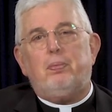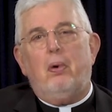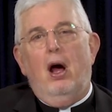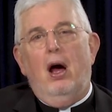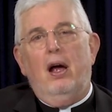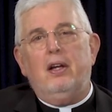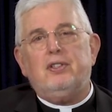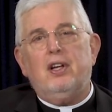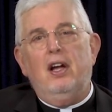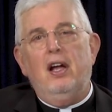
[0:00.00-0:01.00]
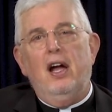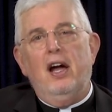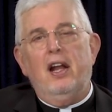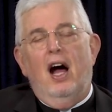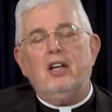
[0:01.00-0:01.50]
Prize
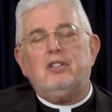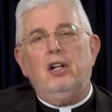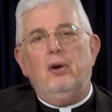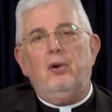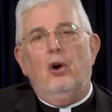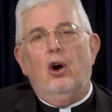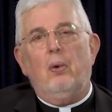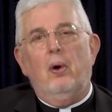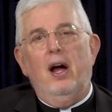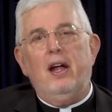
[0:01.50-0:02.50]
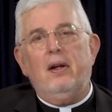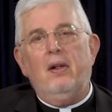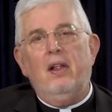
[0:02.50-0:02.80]
in Oslo, Norway,